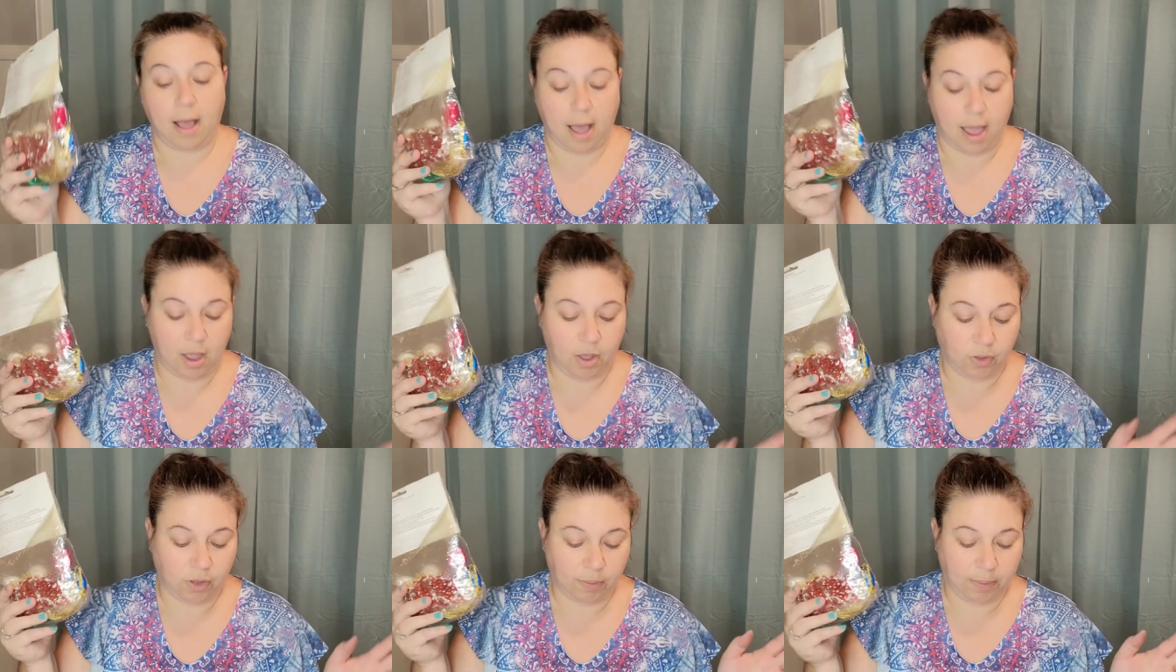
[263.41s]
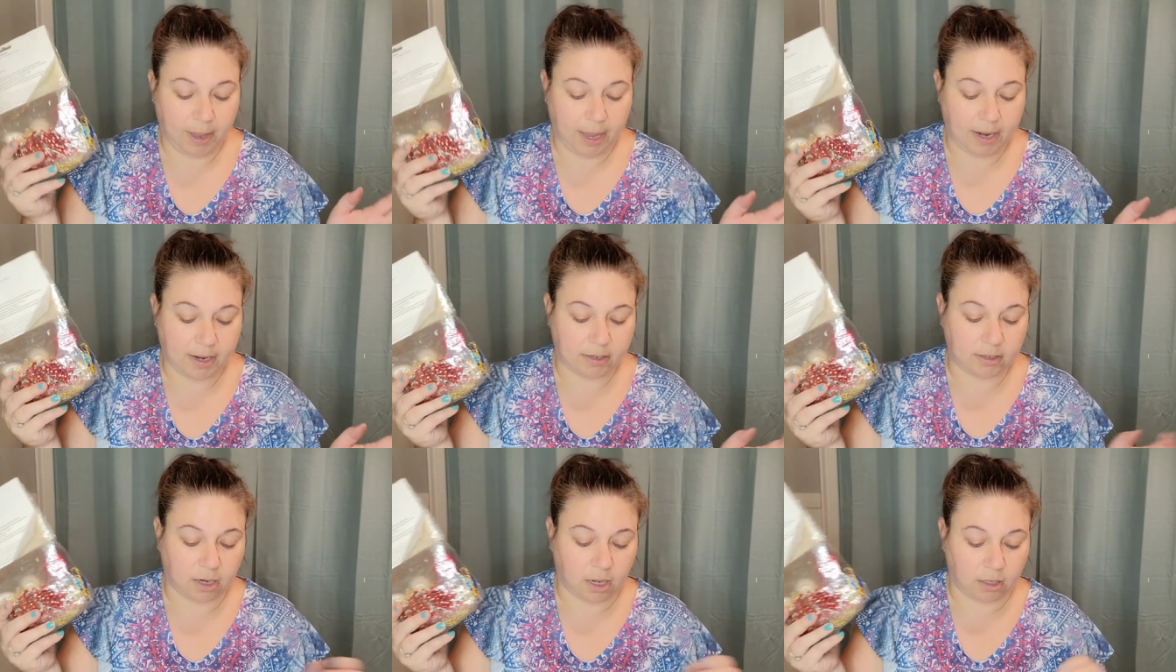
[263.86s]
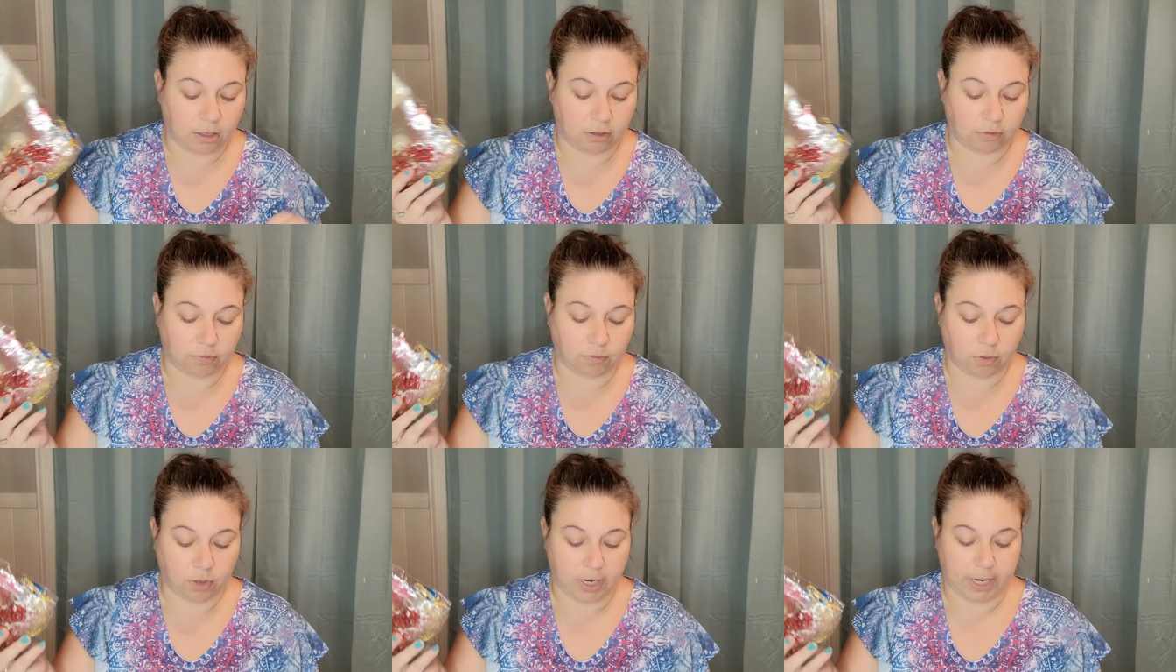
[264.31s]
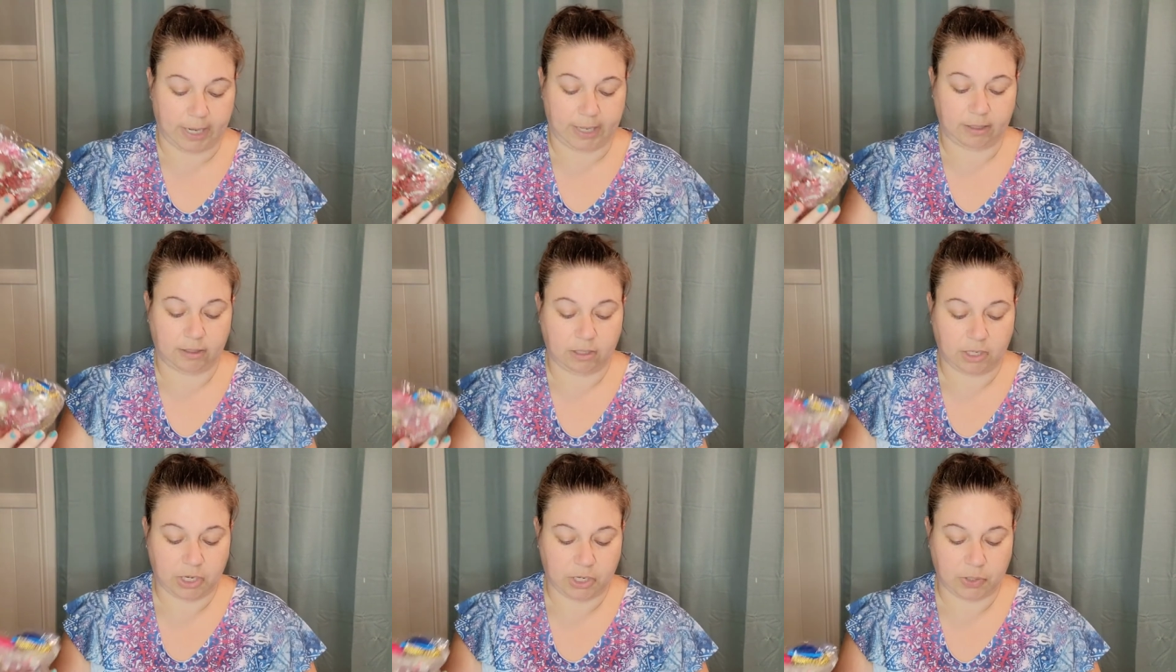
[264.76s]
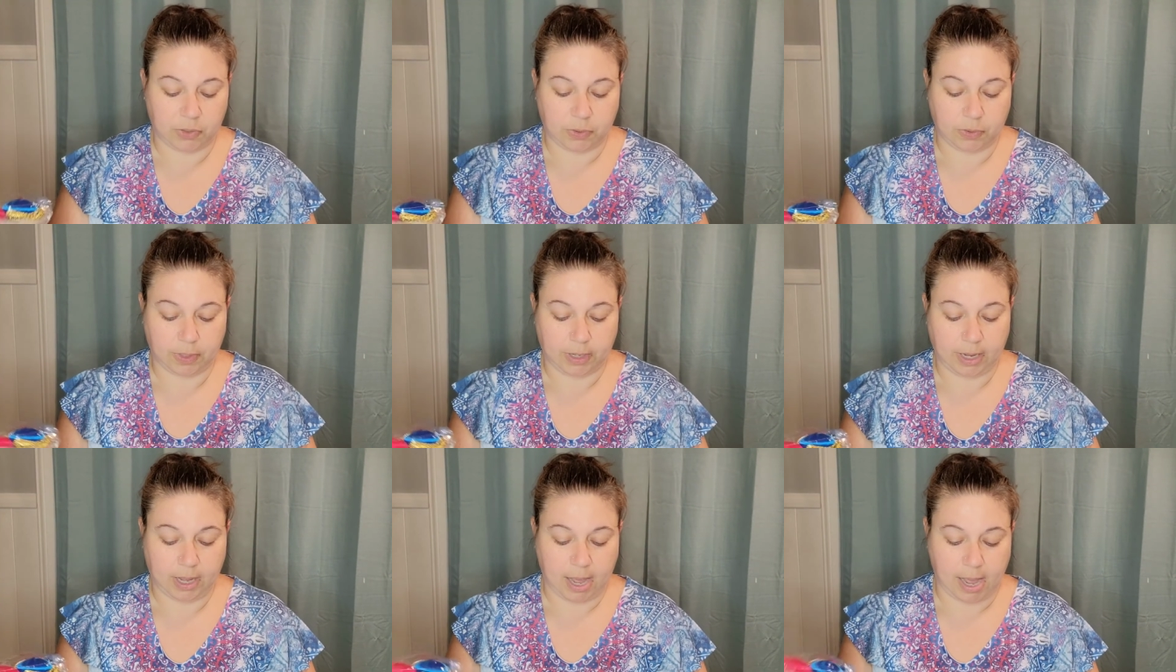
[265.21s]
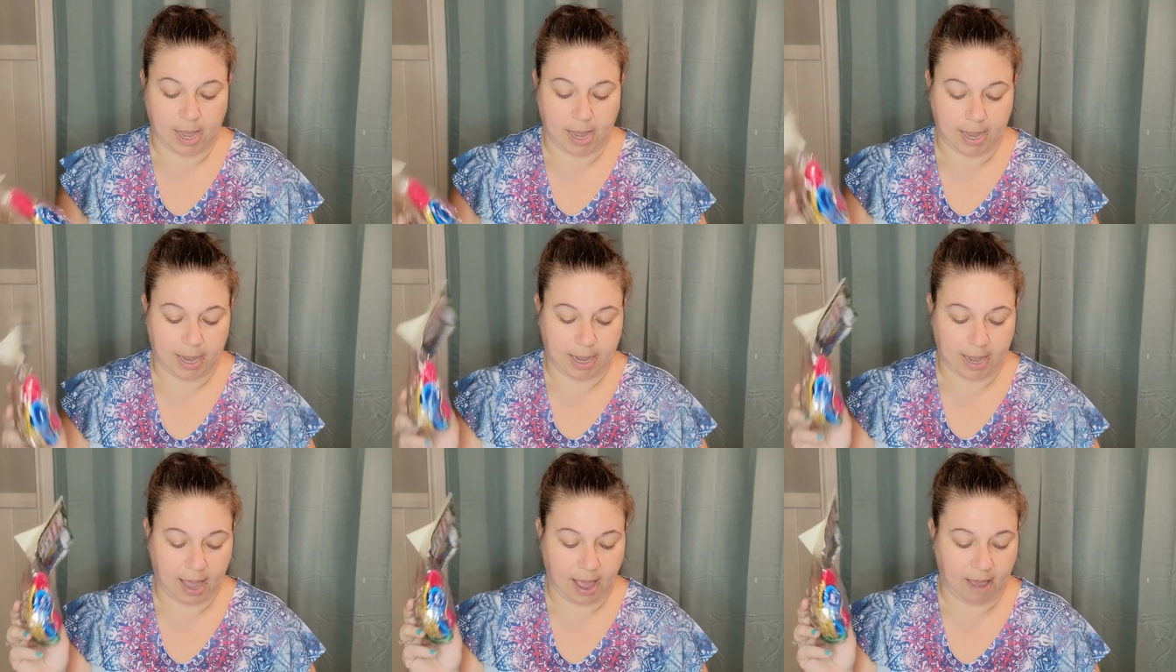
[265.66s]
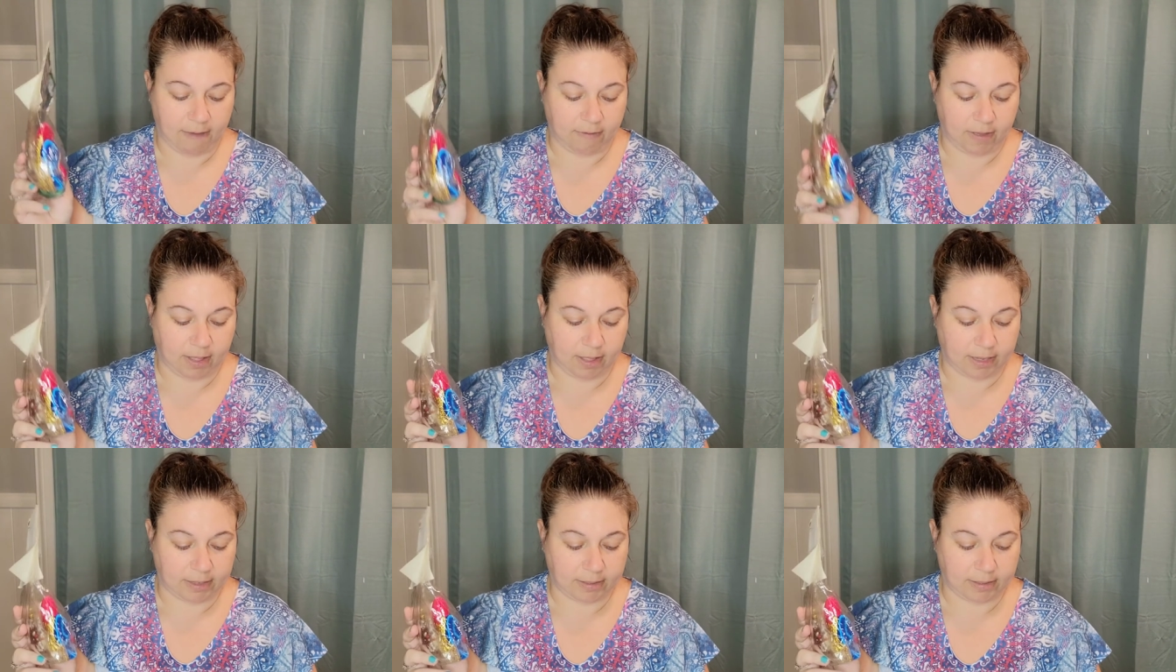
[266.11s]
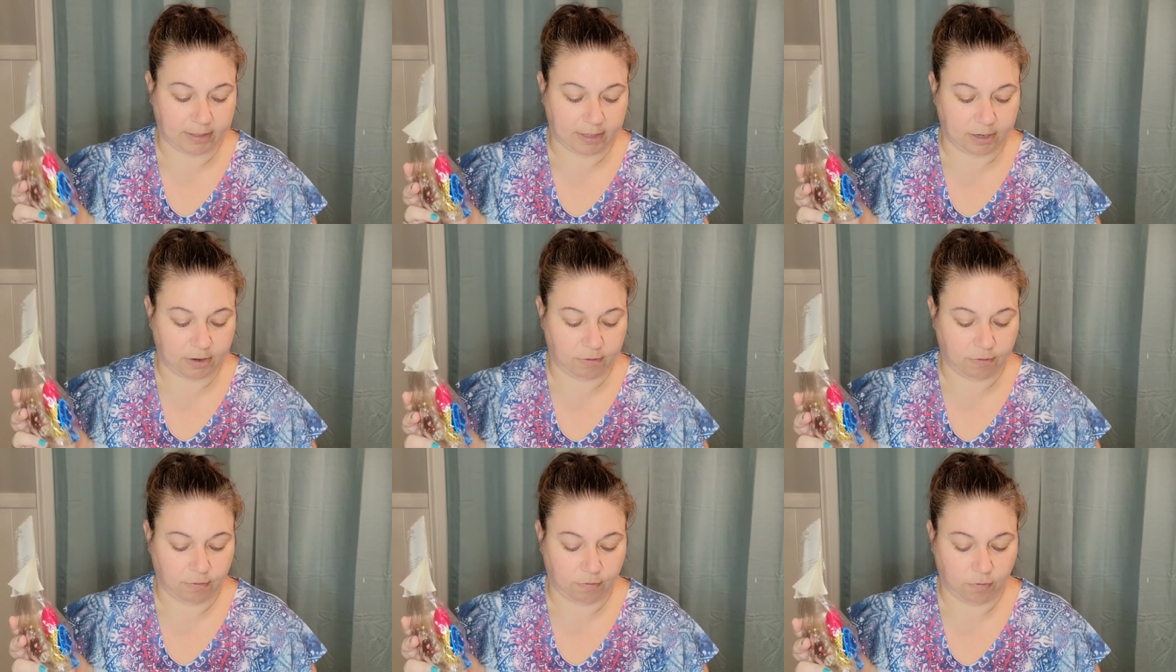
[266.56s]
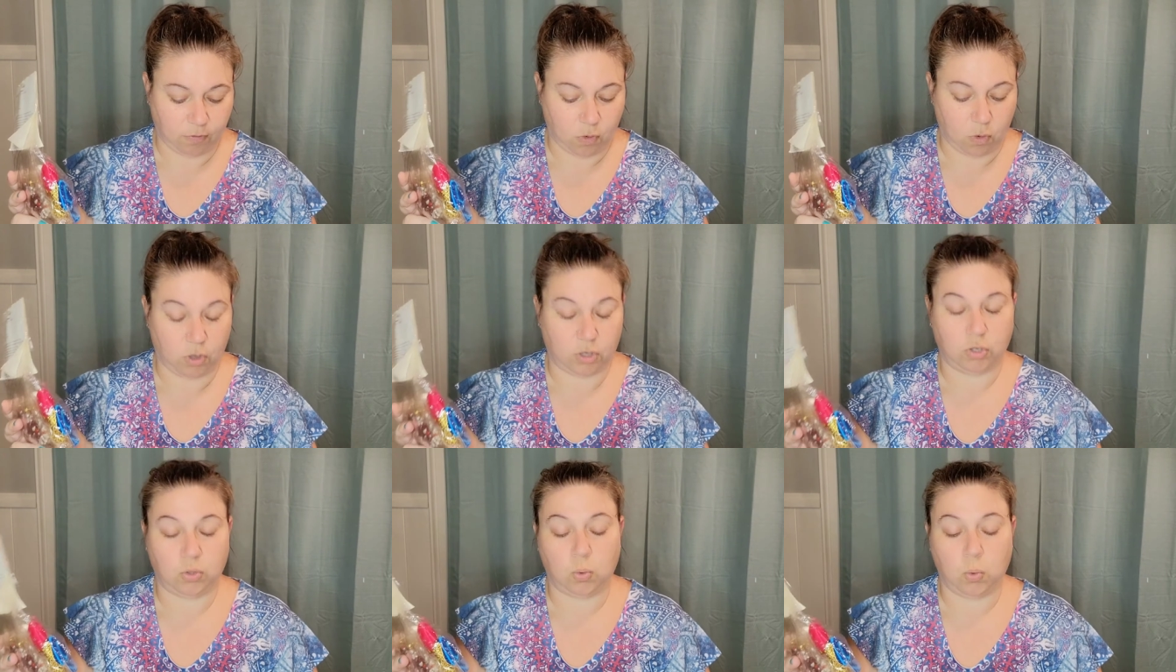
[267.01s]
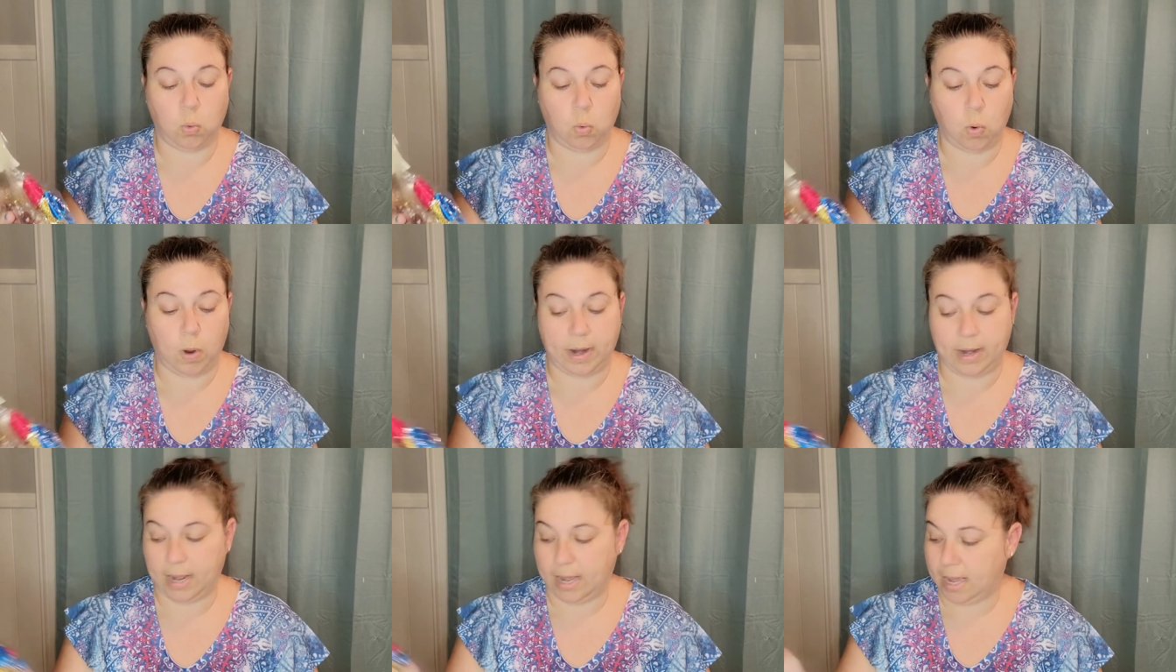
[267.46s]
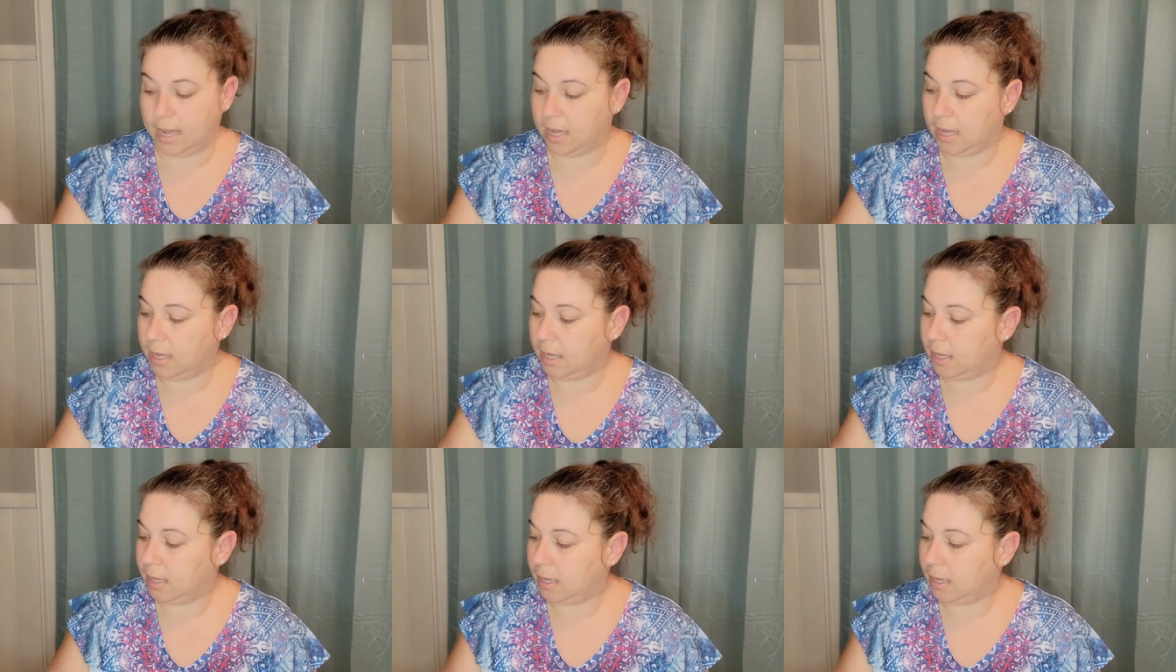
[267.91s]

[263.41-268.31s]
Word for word: I only paid a dollar for it, so I have it listed for 20.